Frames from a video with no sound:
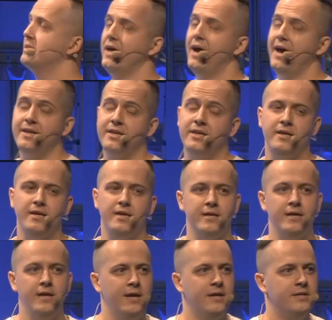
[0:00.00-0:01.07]
slide
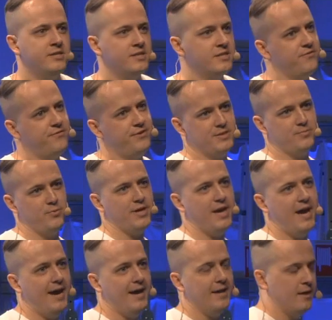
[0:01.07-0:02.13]
here, it's just a Facebook
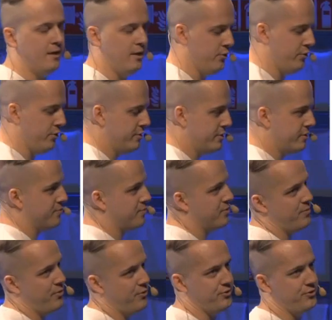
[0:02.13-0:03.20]
ad you use to
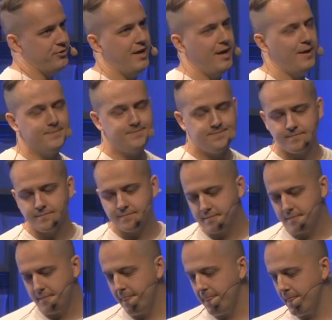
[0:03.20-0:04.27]
promote your app.
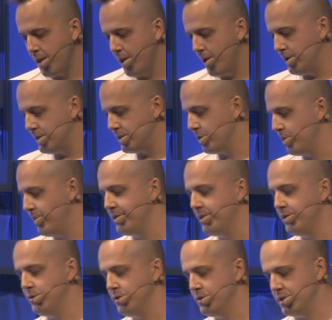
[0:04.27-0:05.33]
So when
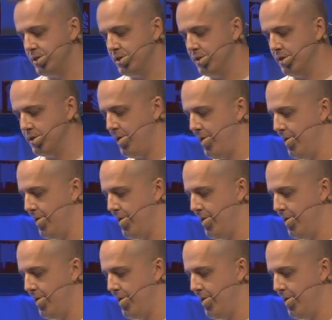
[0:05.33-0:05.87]
the user